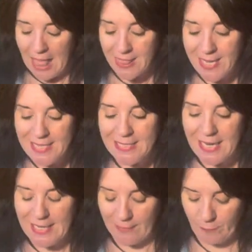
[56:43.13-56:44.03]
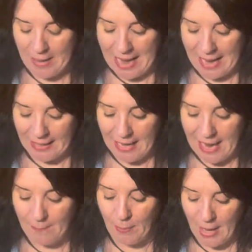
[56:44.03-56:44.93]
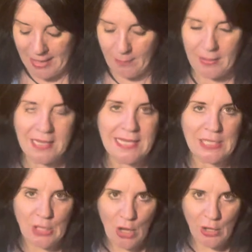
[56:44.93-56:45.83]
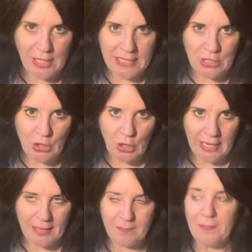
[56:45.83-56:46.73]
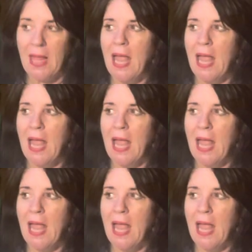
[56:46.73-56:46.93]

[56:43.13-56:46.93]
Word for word: This gift bag, I bought it because I saw it on Instagram.